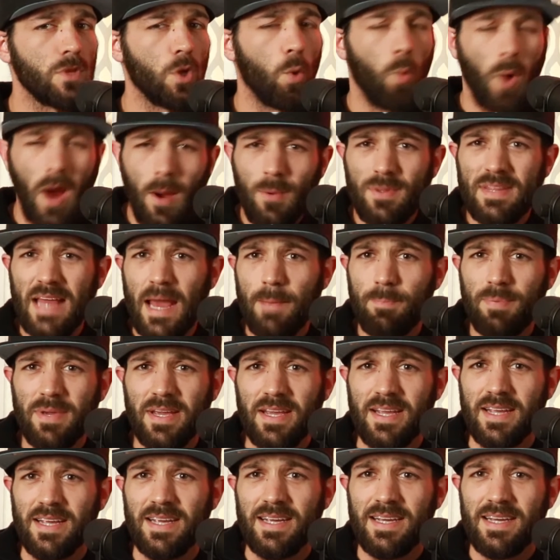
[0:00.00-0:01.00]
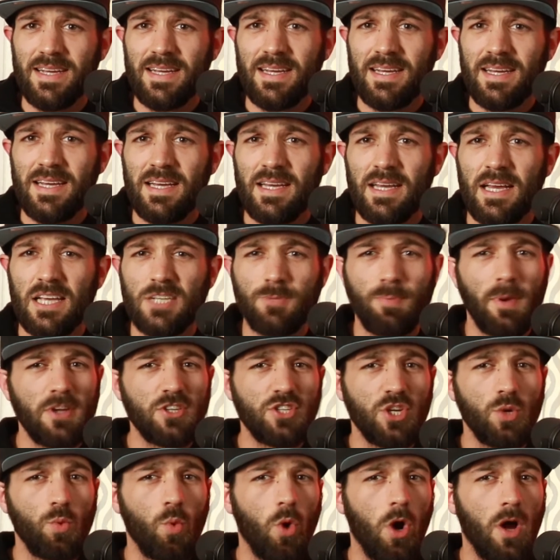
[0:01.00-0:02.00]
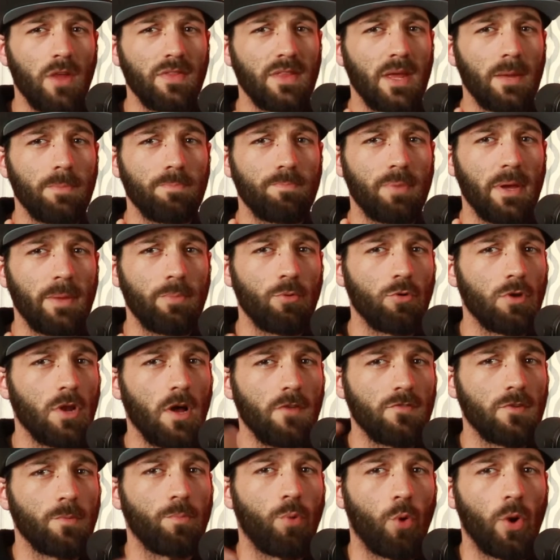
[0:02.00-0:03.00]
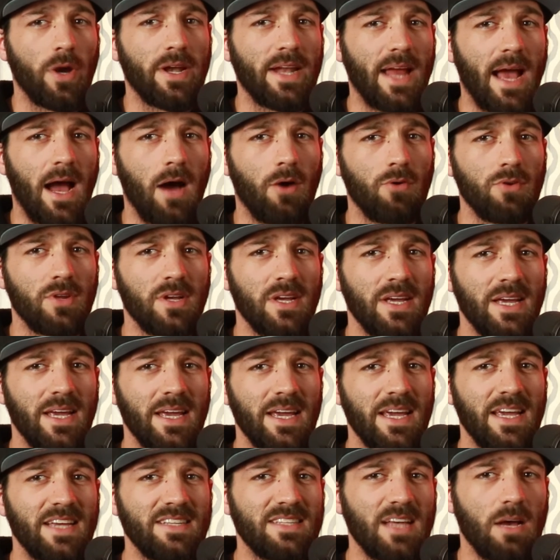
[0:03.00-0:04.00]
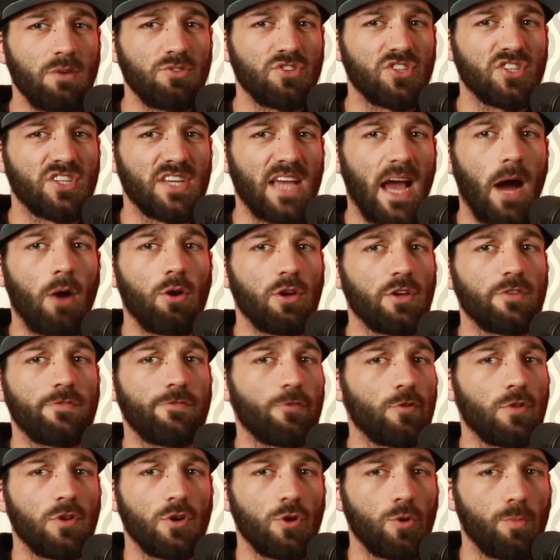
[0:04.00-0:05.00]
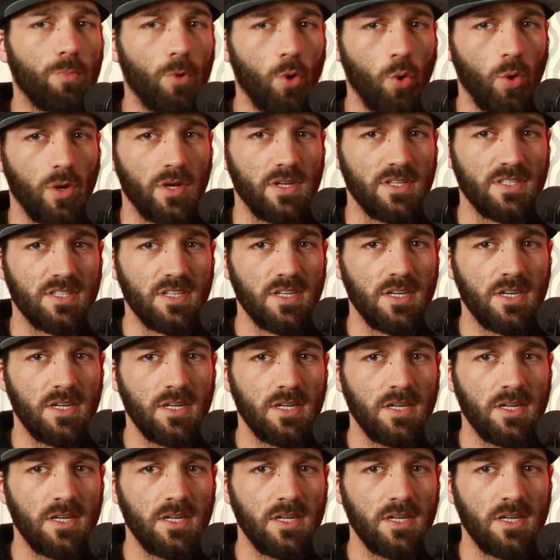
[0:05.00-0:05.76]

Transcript: Why would that be? Especially one that people love to point out he's out scouting for little boys.